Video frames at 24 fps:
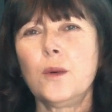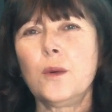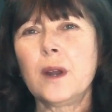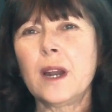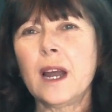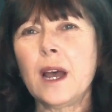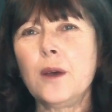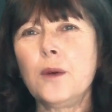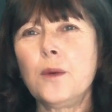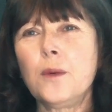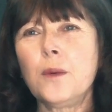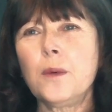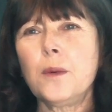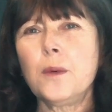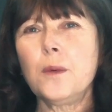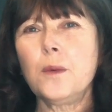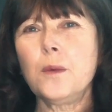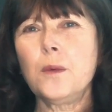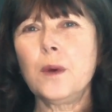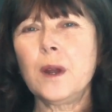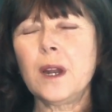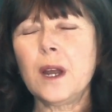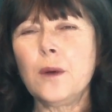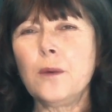when
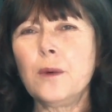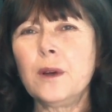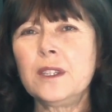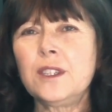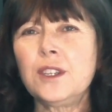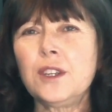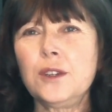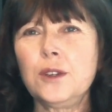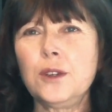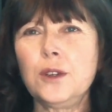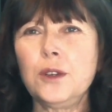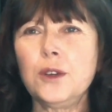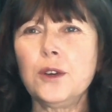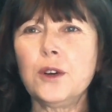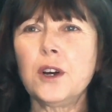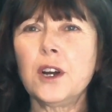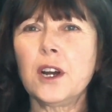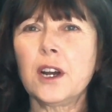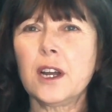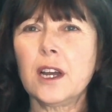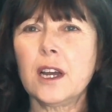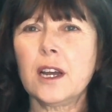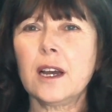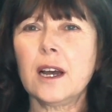I went to New
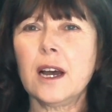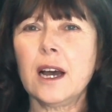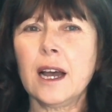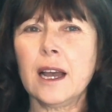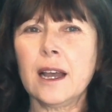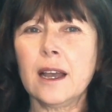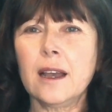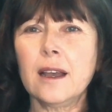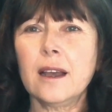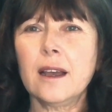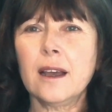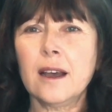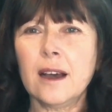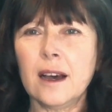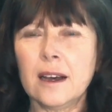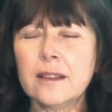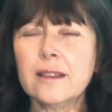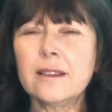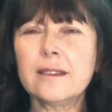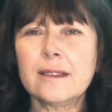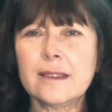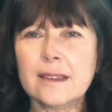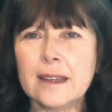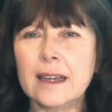York, I
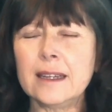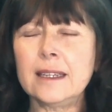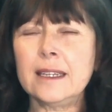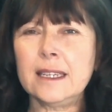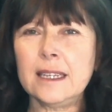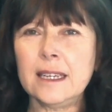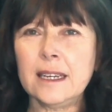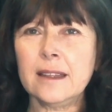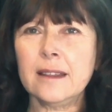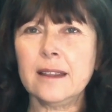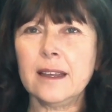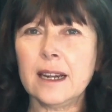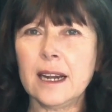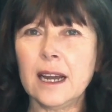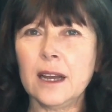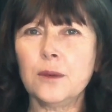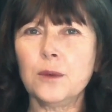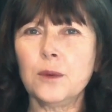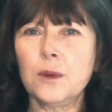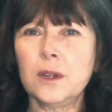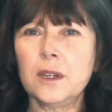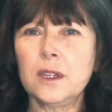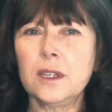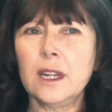got this idea that I
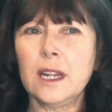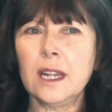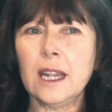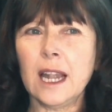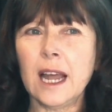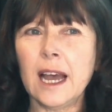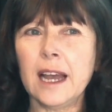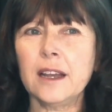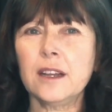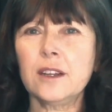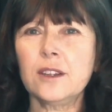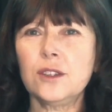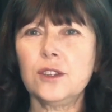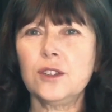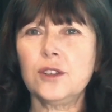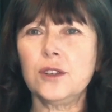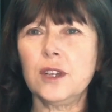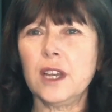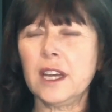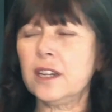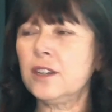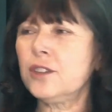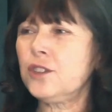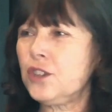would like
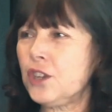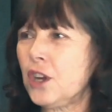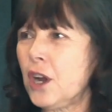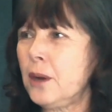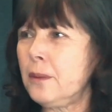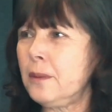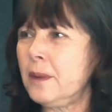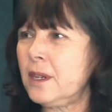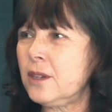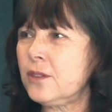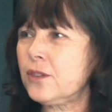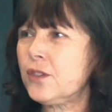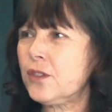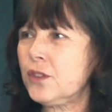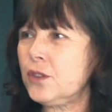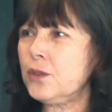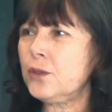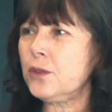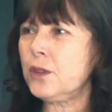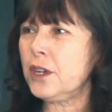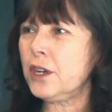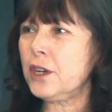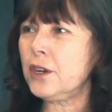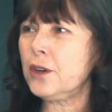to get a job in a
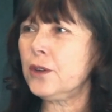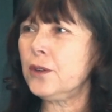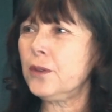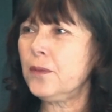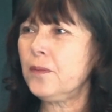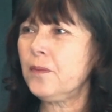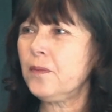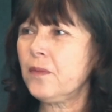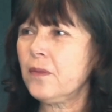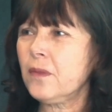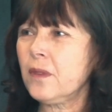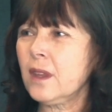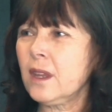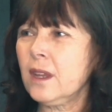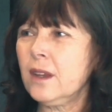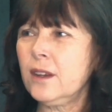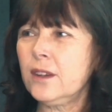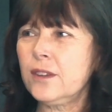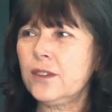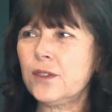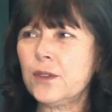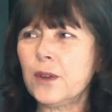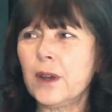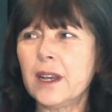studio
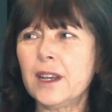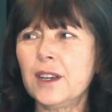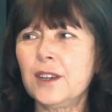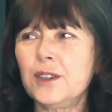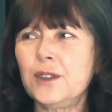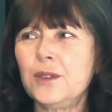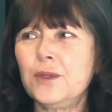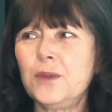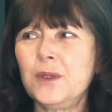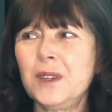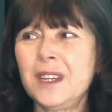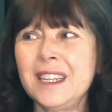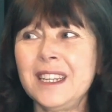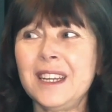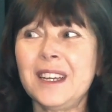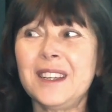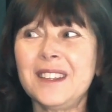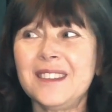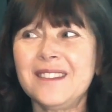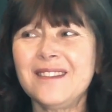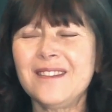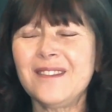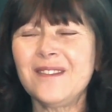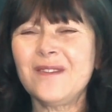so I could
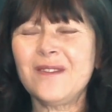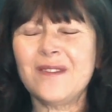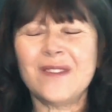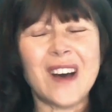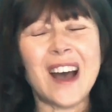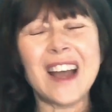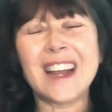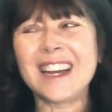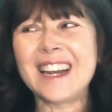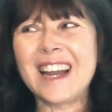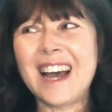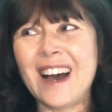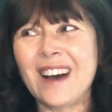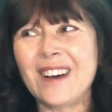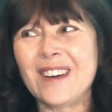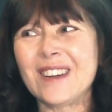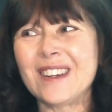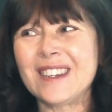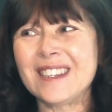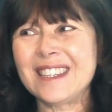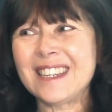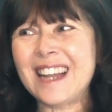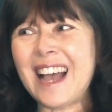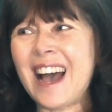really find
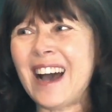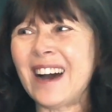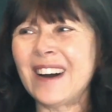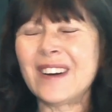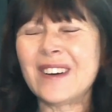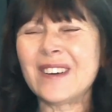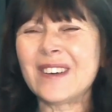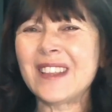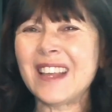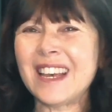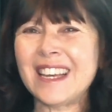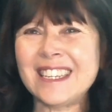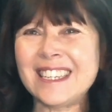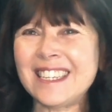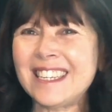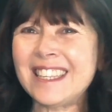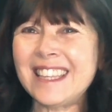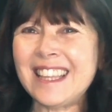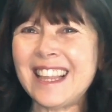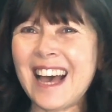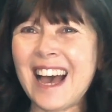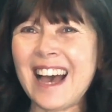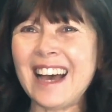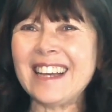out how they
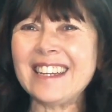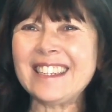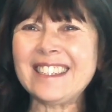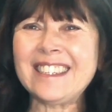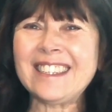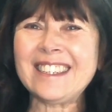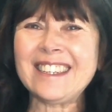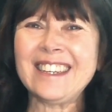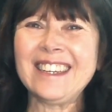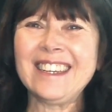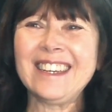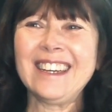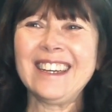did that.